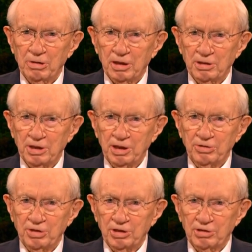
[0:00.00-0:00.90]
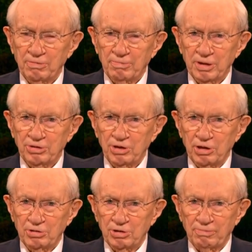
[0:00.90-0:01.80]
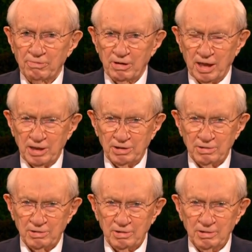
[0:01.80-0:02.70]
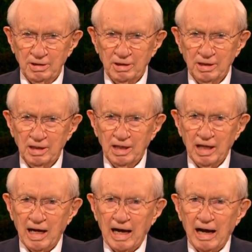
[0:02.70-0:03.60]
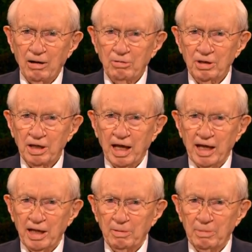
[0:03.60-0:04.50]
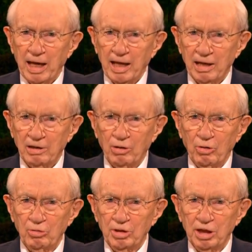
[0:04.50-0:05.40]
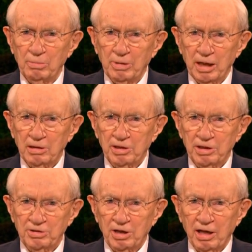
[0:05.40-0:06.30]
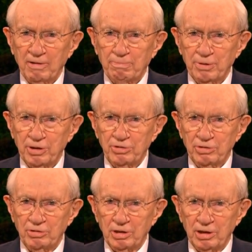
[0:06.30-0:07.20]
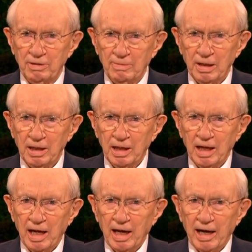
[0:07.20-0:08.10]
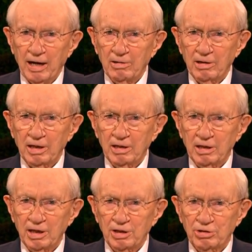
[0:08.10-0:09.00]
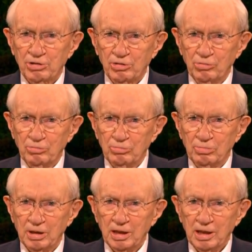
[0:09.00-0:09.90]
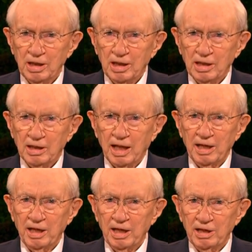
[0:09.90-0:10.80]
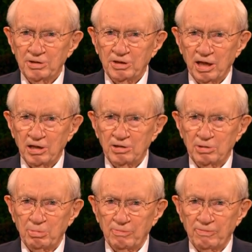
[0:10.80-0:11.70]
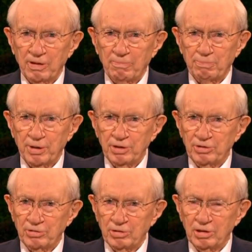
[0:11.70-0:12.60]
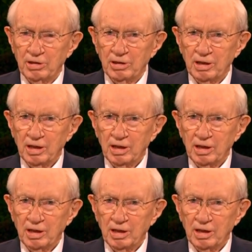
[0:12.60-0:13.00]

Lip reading: with the teachings of the Church of Christ. How can any man holding the Melchizedek priesthood arrogantly assume that he is eligible for the priesthood,